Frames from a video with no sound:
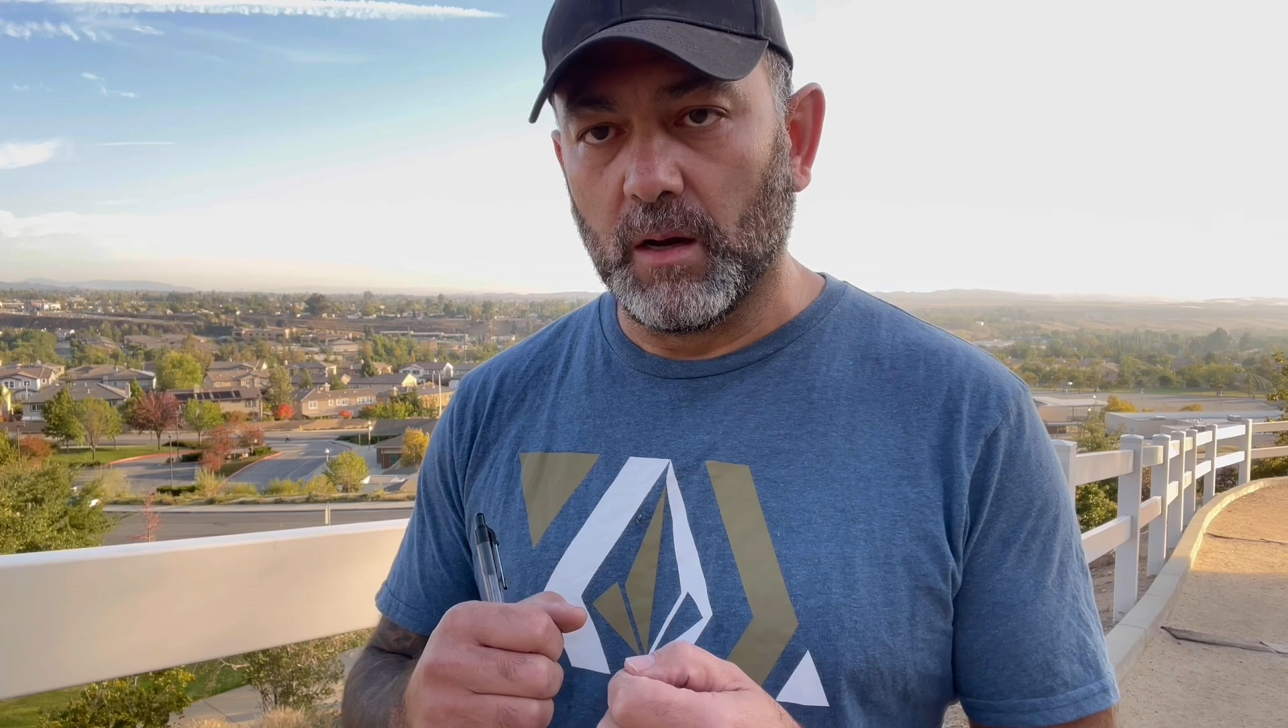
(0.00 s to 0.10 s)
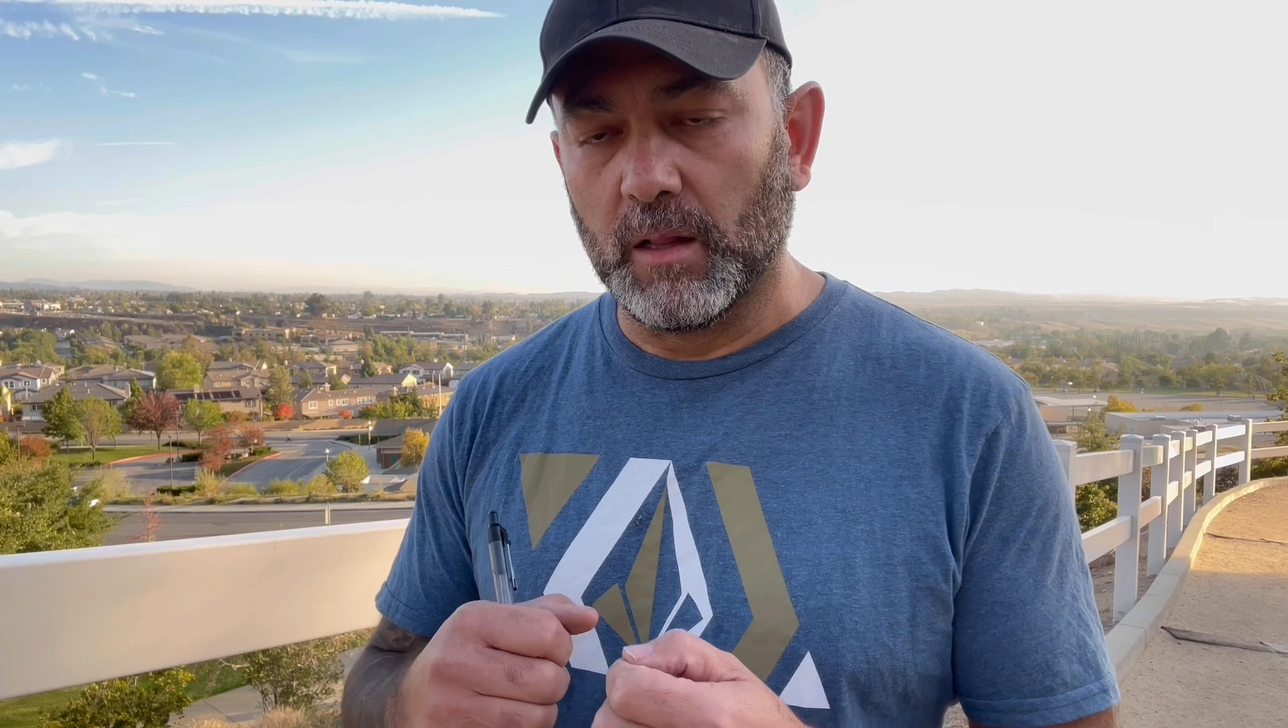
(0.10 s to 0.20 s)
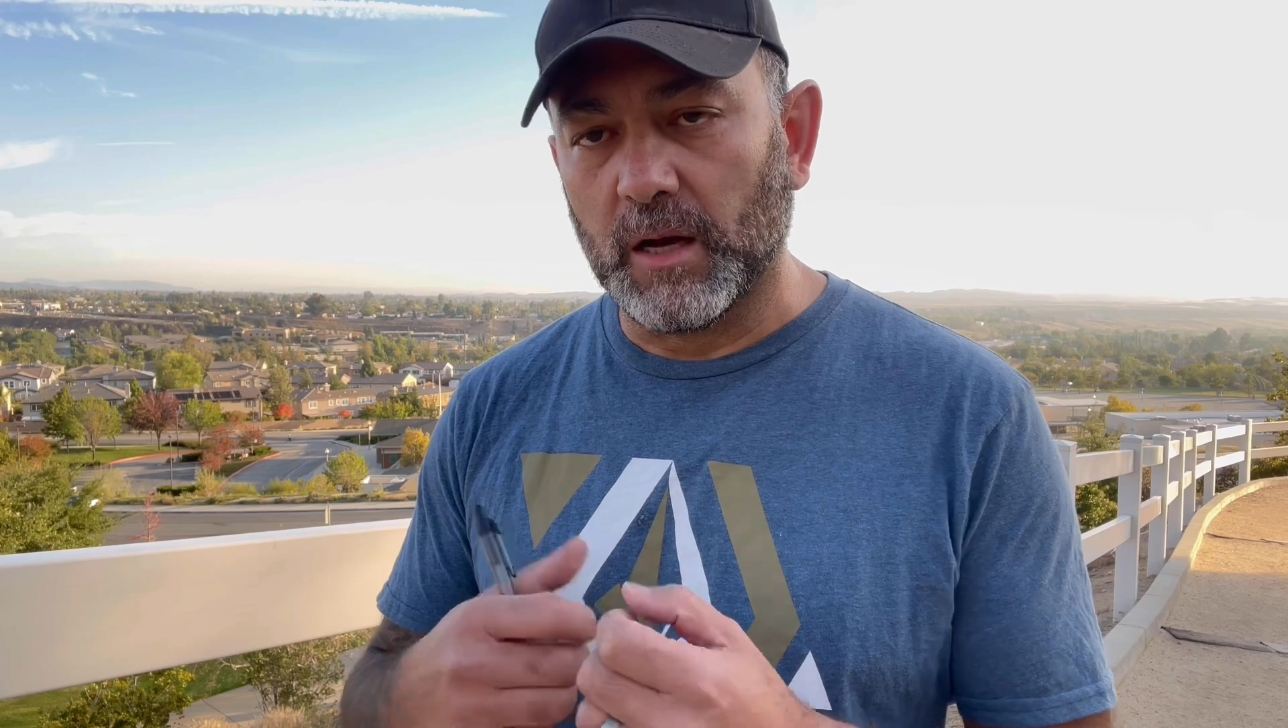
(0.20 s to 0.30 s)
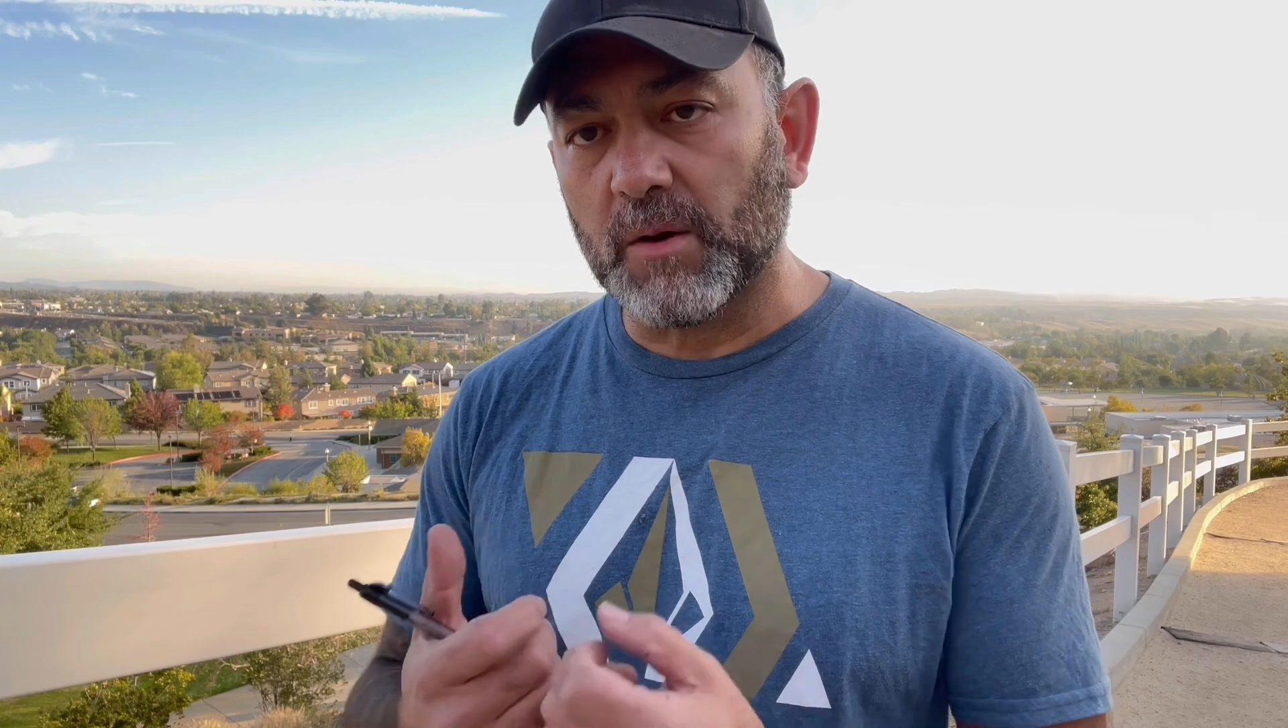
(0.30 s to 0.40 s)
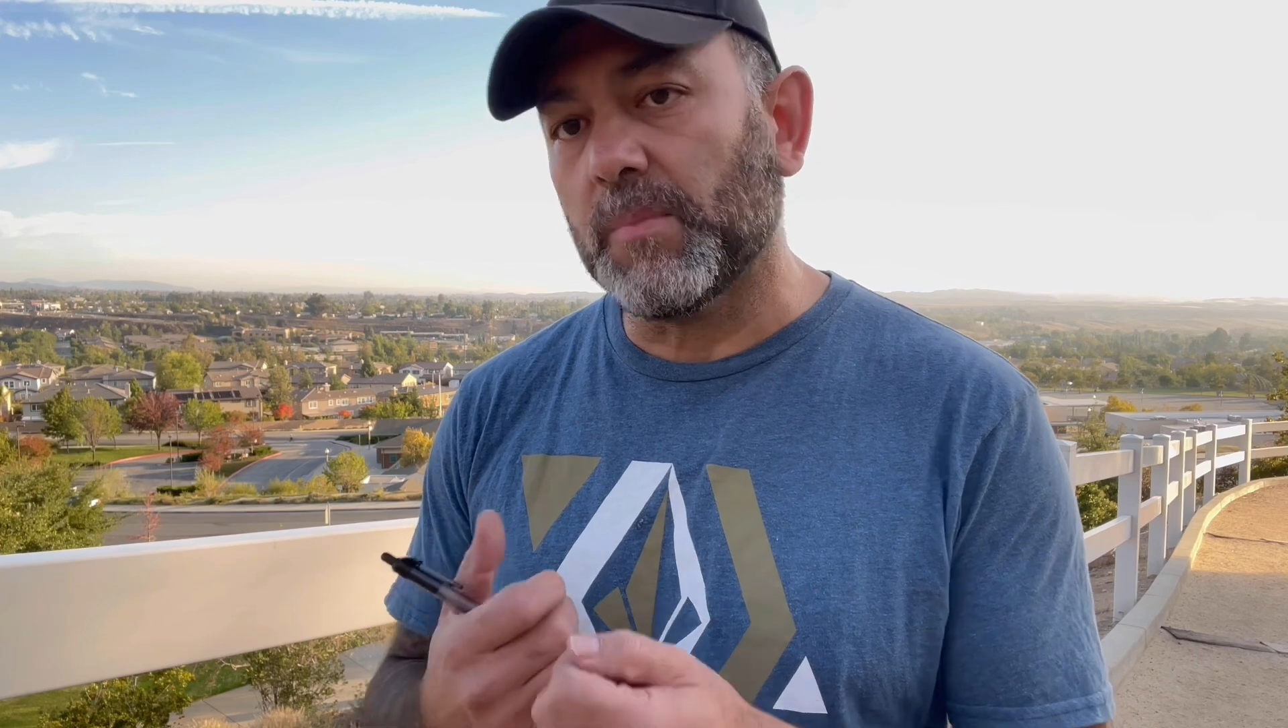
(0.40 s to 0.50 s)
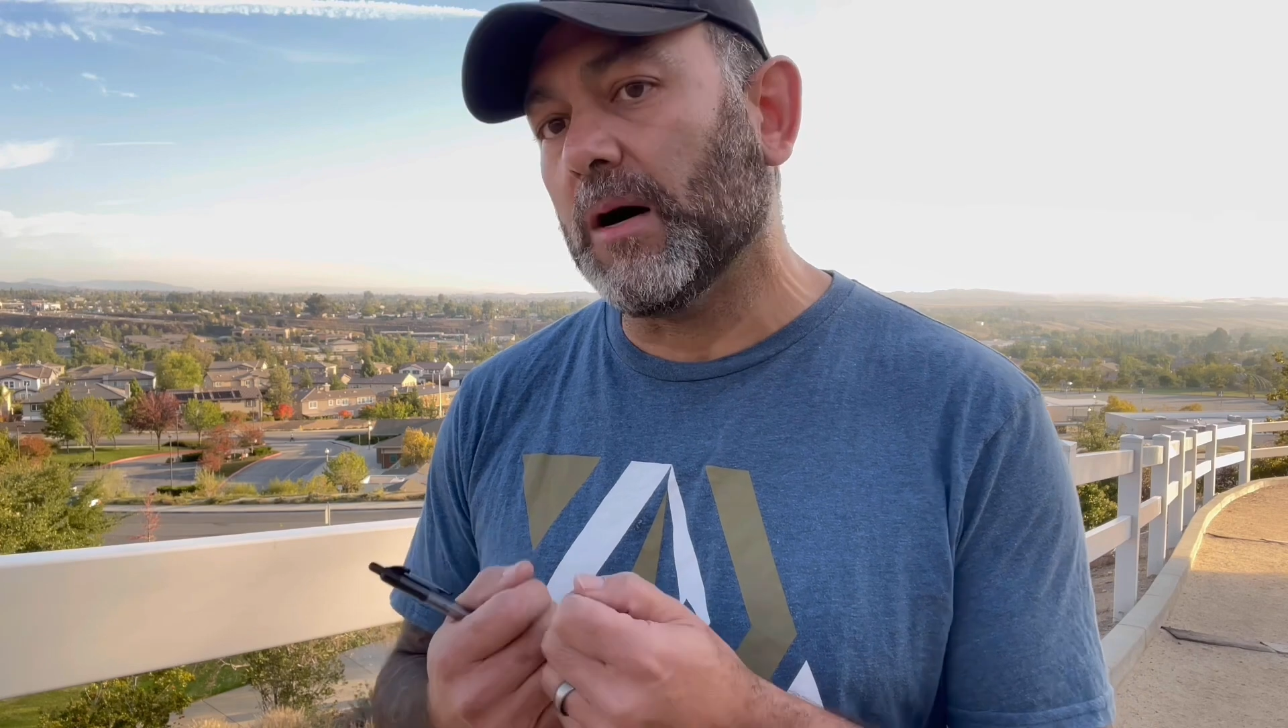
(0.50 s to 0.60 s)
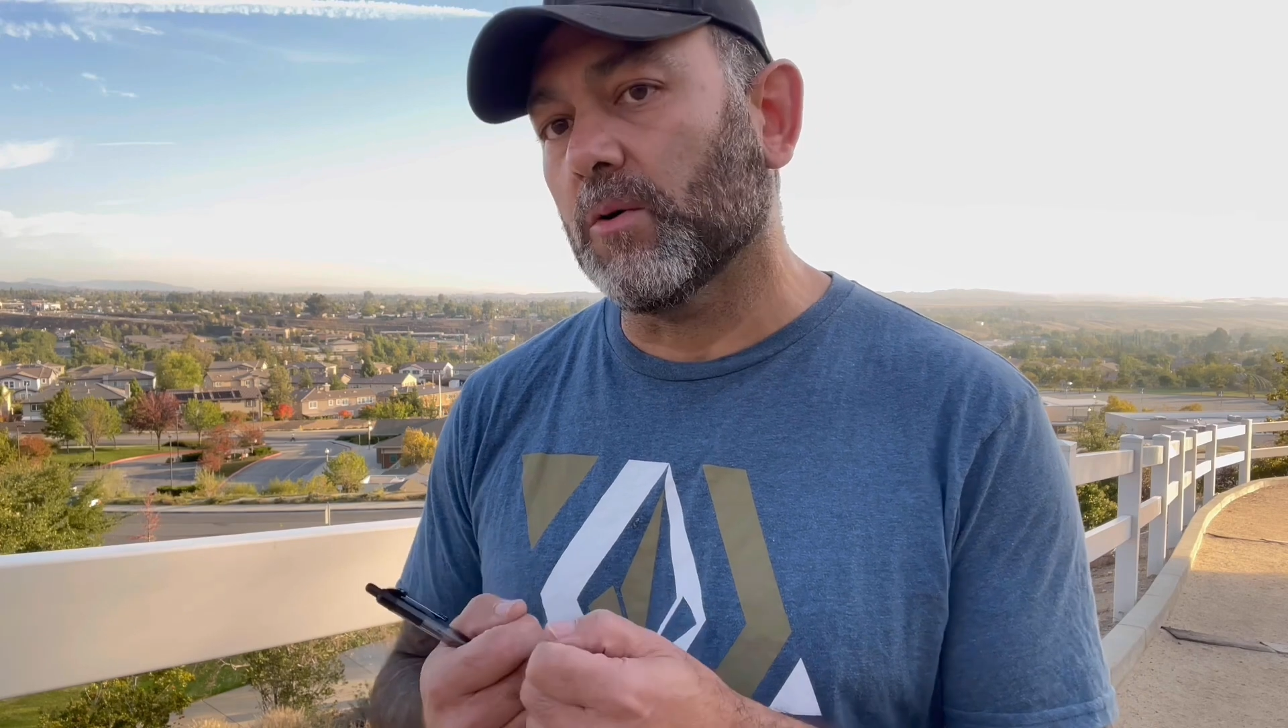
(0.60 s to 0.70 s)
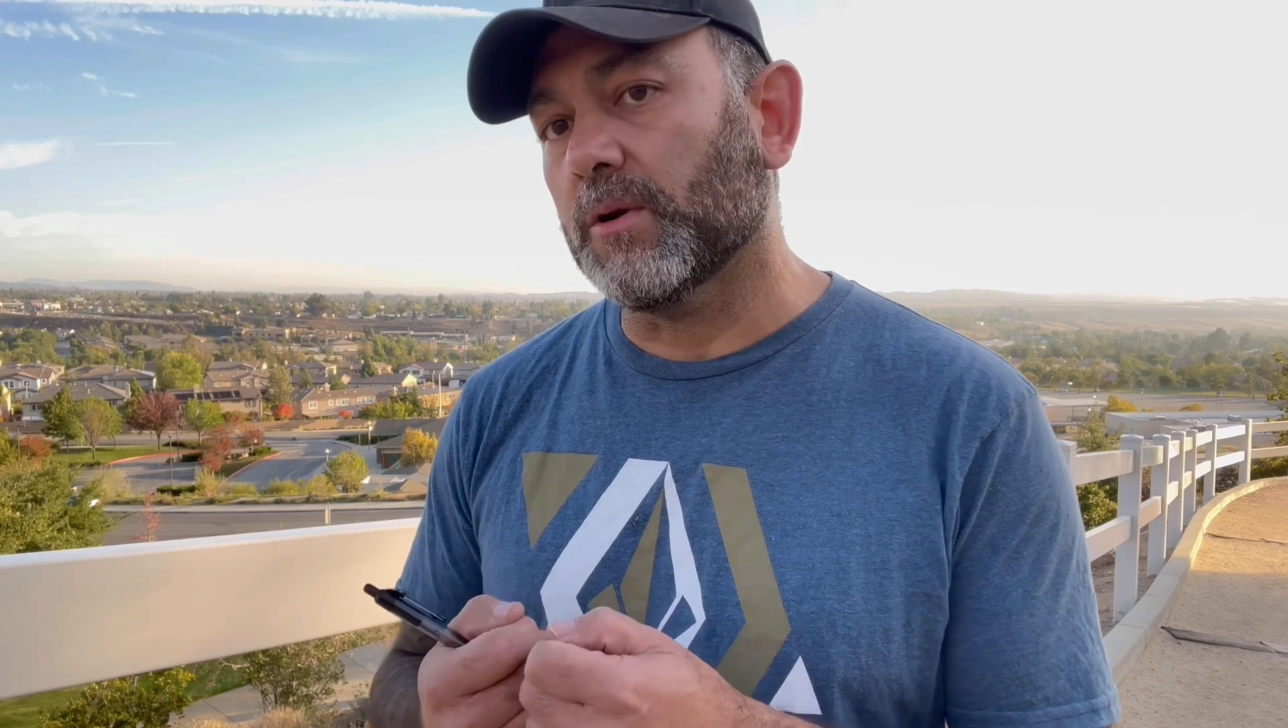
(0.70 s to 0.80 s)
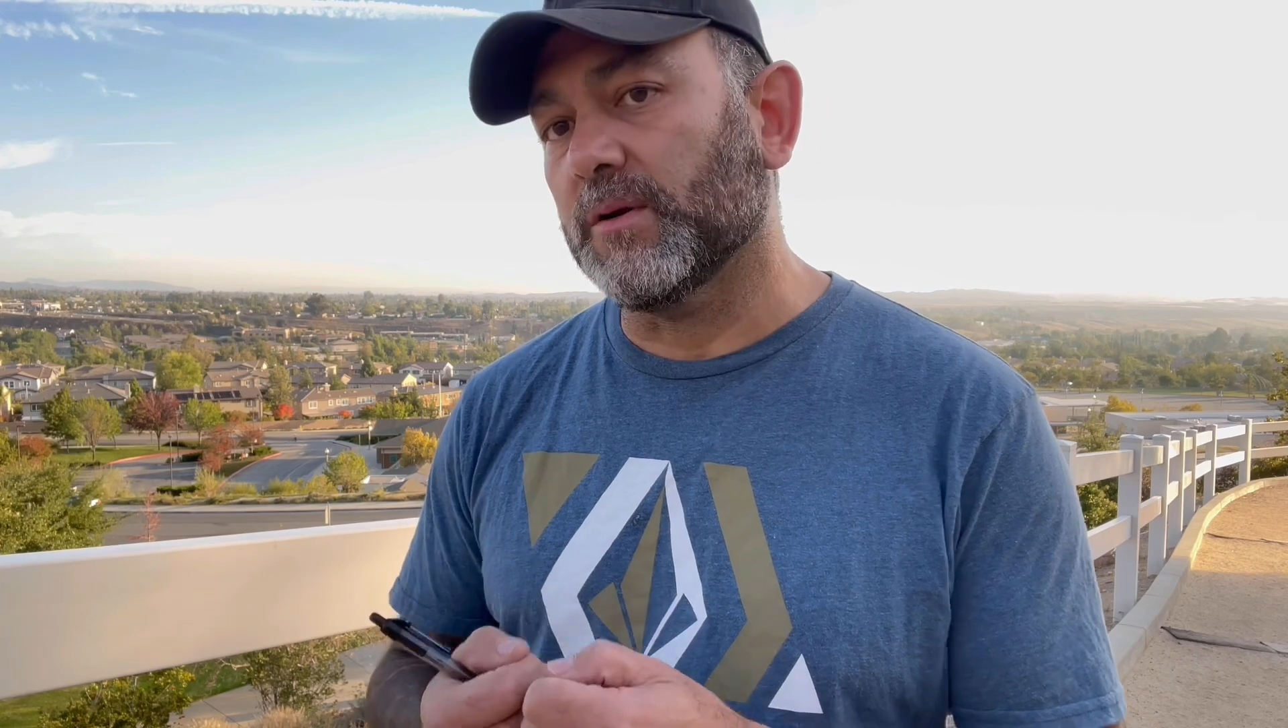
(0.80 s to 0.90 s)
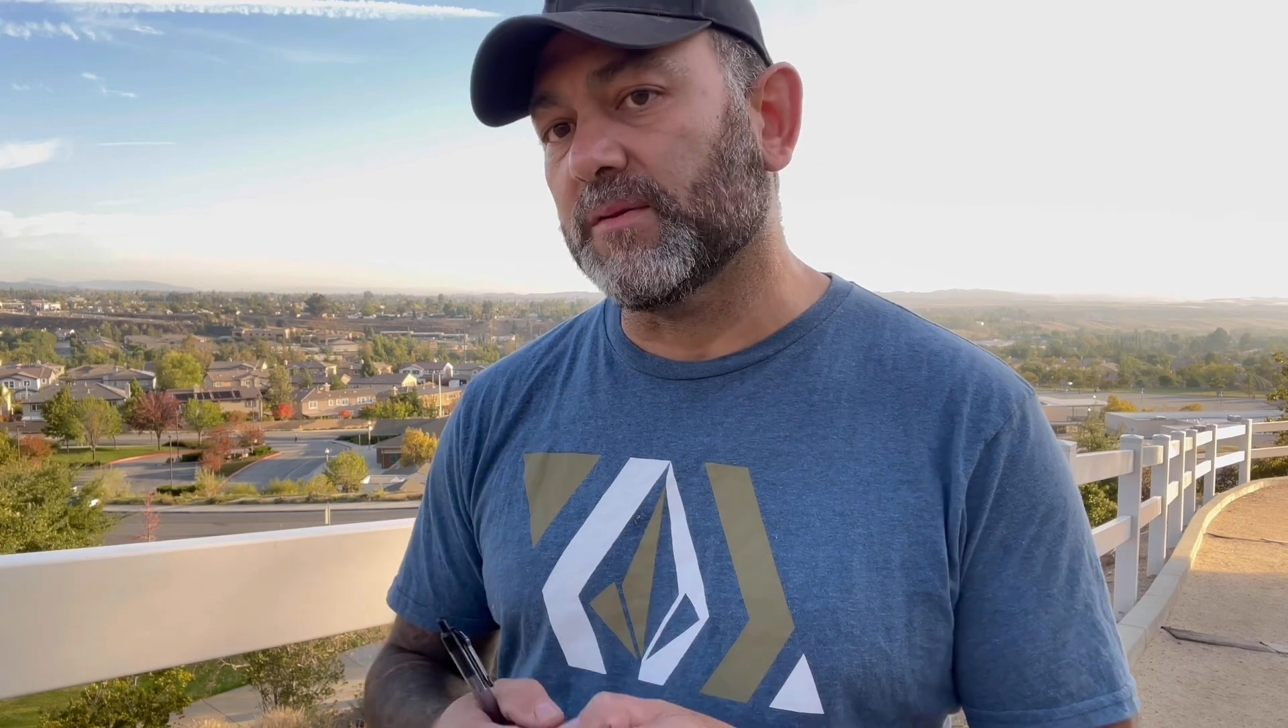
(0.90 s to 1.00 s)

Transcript: a lot of power in a